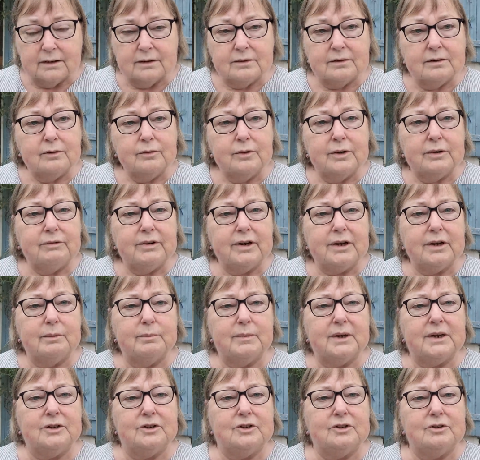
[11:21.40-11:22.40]
So I
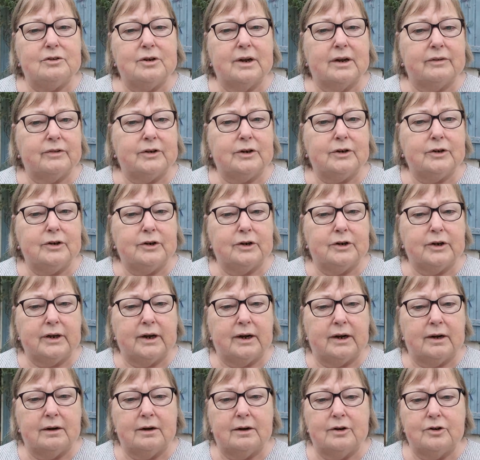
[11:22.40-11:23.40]
recommend you have a look at
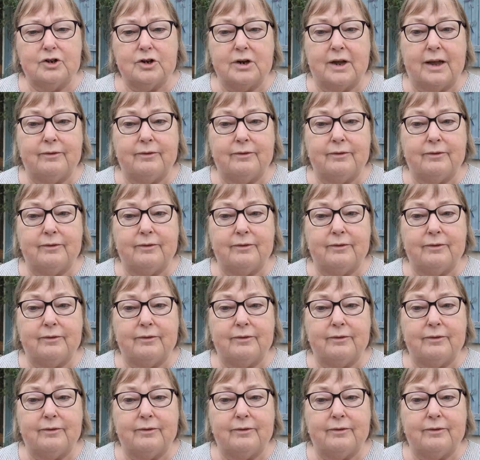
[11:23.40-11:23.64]
Ken Loach.